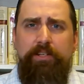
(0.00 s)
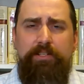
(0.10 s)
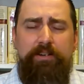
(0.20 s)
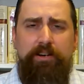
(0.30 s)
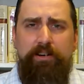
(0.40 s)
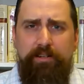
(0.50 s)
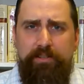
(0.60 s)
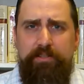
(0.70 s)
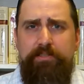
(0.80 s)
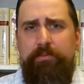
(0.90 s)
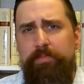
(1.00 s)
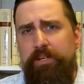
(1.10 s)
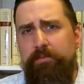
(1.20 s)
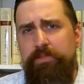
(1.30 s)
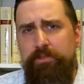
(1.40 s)
It is hard to
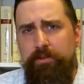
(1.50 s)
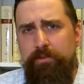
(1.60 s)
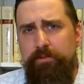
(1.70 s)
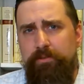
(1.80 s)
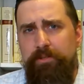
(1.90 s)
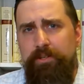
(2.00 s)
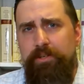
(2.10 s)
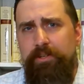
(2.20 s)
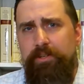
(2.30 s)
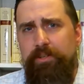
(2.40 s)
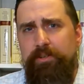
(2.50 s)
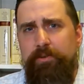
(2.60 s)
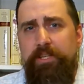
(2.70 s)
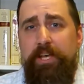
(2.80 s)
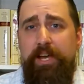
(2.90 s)
sometimes know
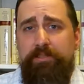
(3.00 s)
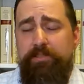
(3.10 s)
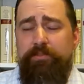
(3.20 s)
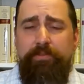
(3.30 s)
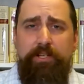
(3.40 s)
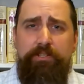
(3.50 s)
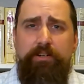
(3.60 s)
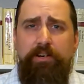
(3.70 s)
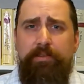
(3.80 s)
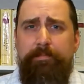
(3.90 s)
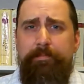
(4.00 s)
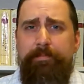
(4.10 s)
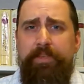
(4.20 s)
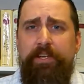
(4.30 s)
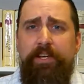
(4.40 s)
what the acts of the flesh are
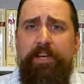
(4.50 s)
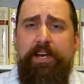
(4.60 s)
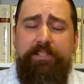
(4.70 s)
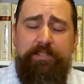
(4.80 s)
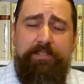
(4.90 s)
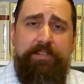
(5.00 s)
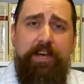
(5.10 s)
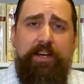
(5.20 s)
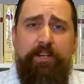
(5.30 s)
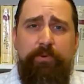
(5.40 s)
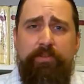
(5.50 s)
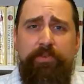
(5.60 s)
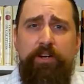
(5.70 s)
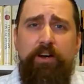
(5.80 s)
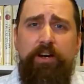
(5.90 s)
as a society,
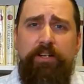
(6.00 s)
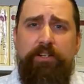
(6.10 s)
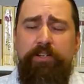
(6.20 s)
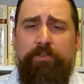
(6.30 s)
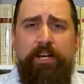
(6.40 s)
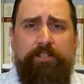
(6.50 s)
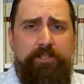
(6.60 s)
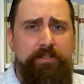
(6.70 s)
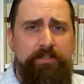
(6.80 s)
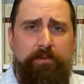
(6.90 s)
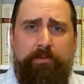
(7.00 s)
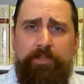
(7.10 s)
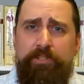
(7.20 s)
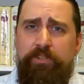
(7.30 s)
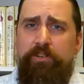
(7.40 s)
we've gone in a direction, and some of
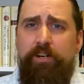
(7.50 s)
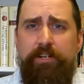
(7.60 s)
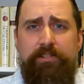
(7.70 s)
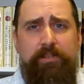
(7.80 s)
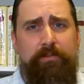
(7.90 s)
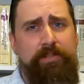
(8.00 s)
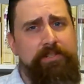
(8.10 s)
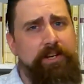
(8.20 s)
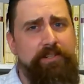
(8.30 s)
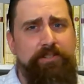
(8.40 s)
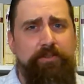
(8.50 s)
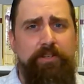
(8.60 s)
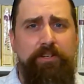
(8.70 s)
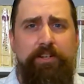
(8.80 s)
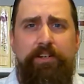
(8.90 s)
it's good and some of it's not so
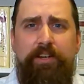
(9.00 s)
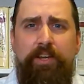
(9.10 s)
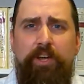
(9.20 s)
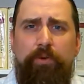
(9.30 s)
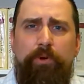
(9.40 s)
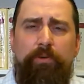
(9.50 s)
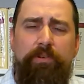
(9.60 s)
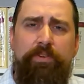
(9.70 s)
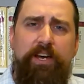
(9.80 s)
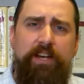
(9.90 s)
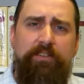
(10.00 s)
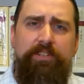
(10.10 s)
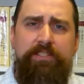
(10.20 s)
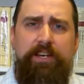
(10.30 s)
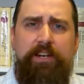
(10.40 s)
good, where we've kind of
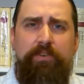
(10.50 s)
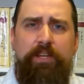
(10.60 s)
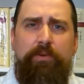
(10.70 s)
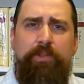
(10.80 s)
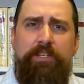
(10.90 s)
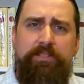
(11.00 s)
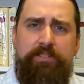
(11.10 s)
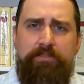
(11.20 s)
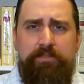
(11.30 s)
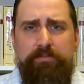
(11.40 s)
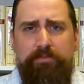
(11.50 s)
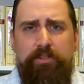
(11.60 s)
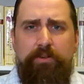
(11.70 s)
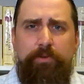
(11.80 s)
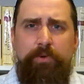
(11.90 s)
decided, okay, well, this is you
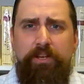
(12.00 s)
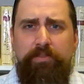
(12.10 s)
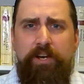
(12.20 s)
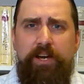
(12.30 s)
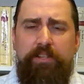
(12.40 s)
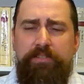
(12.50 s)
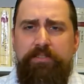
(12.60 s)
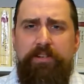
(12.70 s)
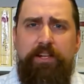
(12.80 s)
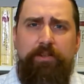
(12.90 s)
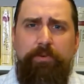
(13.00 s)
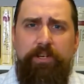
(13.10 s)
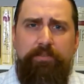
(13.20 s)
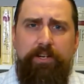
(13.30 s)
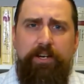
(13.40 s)
know, the way of God, this is not the way
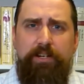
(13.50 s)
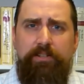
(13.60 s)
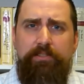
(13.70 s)
of God.